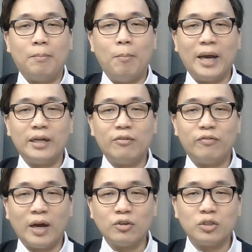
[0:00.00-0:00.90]
better
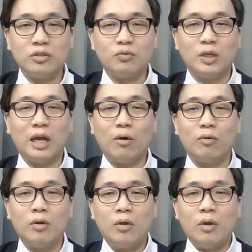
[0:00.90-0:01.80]
functions
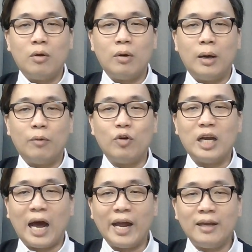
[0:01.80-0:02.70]
without
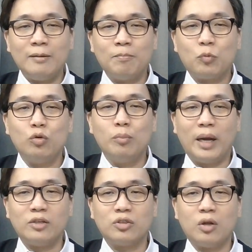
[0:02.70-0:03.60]
relying too
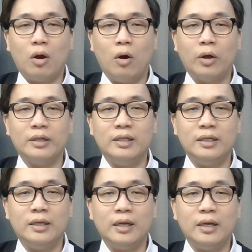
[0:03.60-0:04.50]
much on
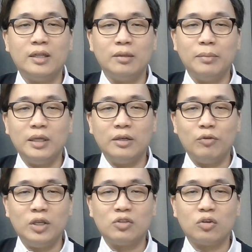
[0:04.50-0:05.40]
the
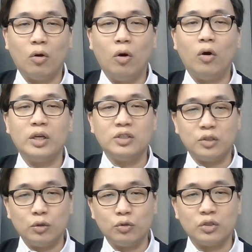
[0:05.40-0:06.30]
intermediaries or
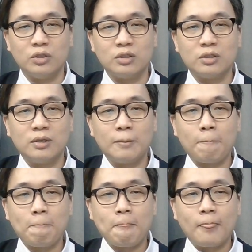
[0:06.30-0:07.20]
institutions.
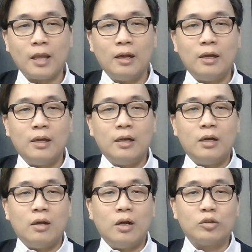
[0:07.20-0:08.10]

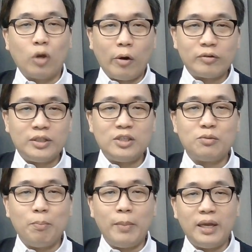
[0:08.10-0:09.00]
Authorities
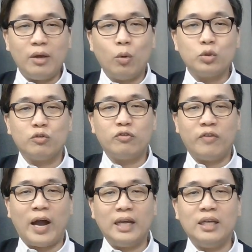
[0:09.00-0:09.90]
may also
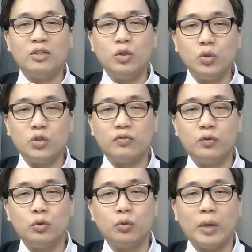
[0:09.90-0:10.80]
find it
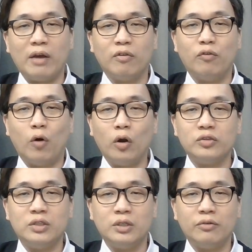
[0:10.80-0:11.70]
useful to have a
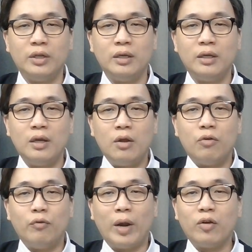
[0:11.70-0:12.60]
voluntary
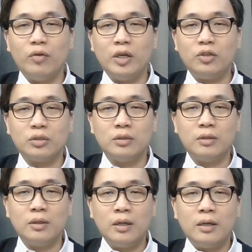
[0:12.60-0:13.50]
regulation